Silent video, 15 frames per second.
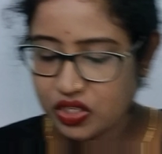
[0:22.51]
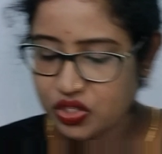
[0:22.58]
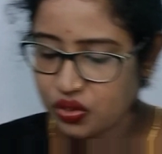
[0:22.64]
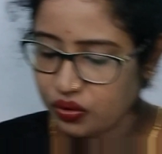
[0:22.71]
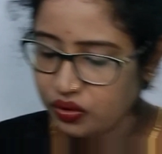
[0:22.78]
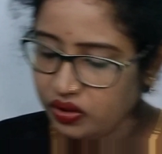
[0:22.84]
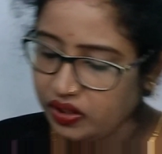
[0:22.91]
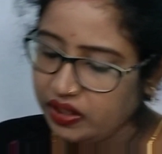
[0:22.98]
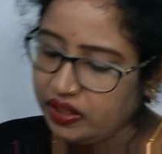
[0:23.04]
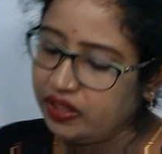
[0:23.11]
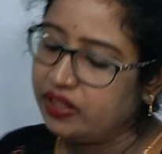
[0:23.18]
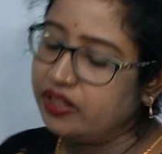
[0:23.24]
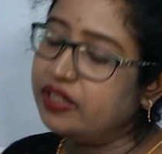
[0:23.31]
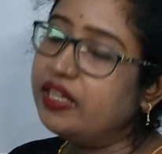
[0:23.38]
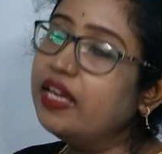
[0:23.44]
So
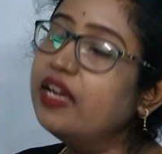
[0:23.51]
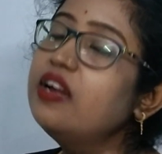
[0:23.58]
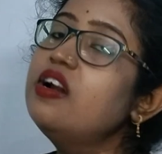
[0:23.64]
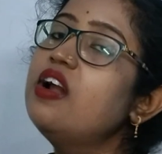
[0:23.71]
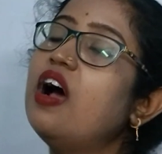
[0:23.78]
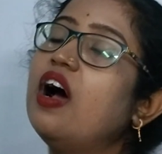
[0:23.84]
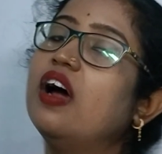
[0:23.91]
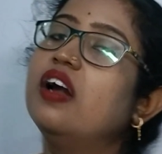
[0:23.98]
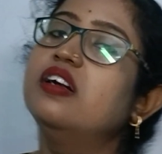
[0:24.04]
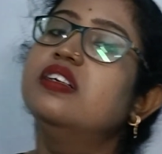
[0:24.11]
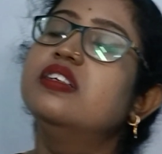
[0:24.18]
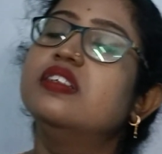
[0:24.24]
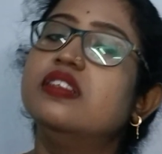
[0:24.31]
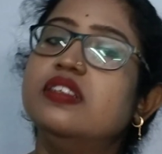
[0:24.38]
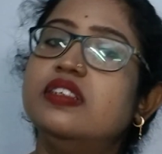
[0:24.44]
there are